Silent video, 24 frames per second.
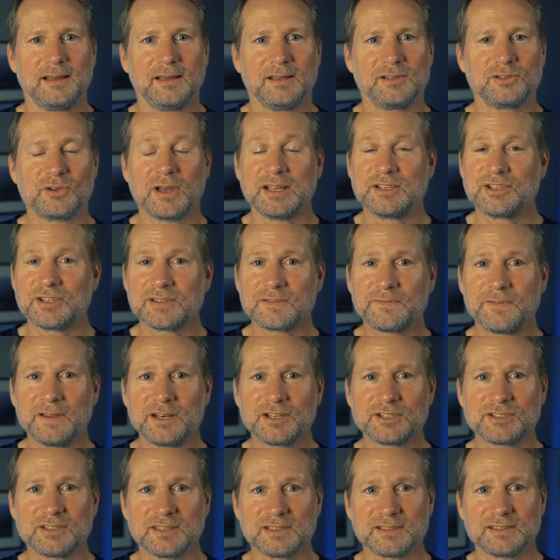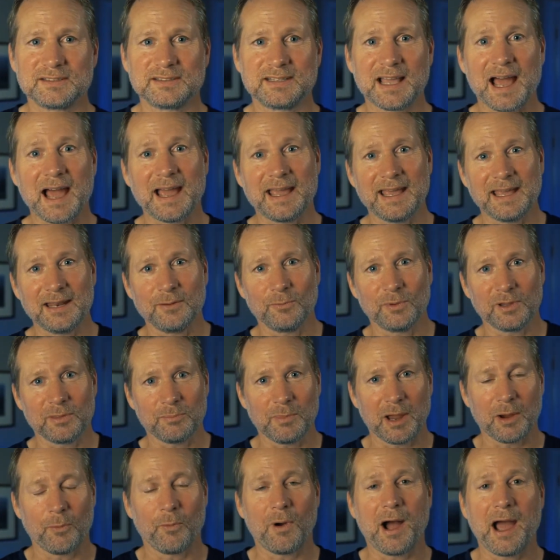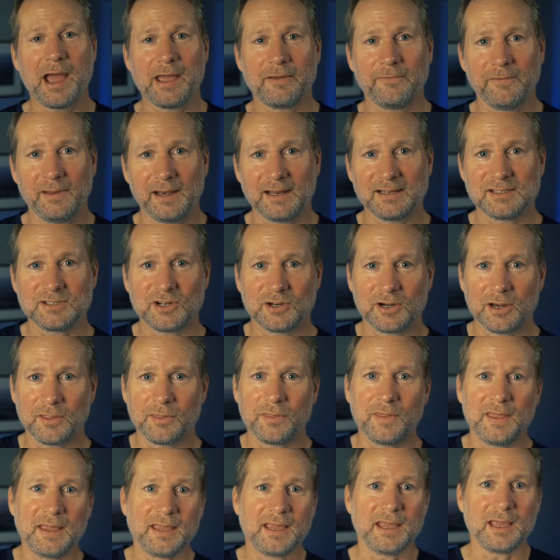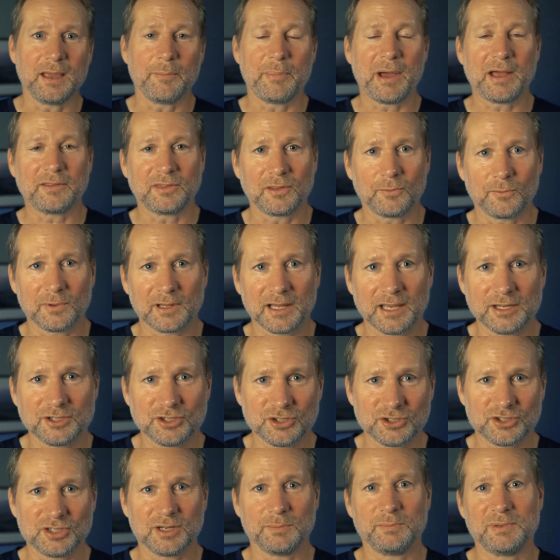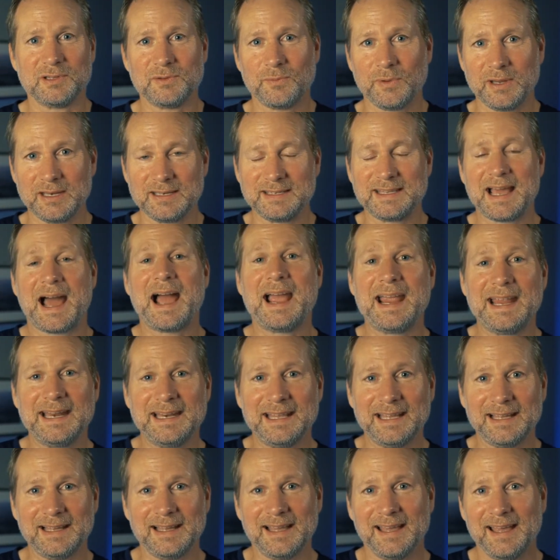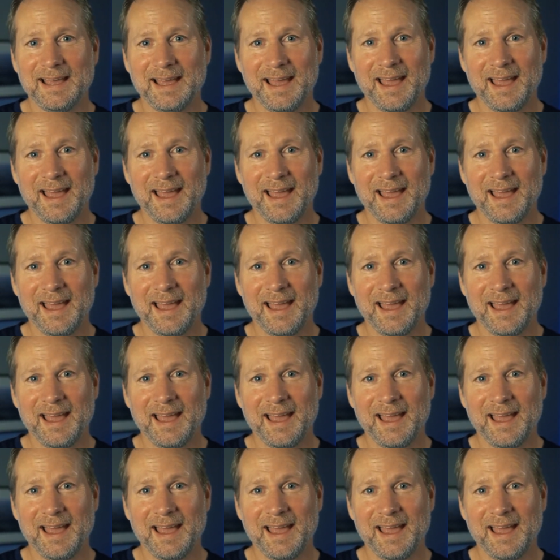So I just finished this diet with my wife, and I started thinking about the relationship between dieting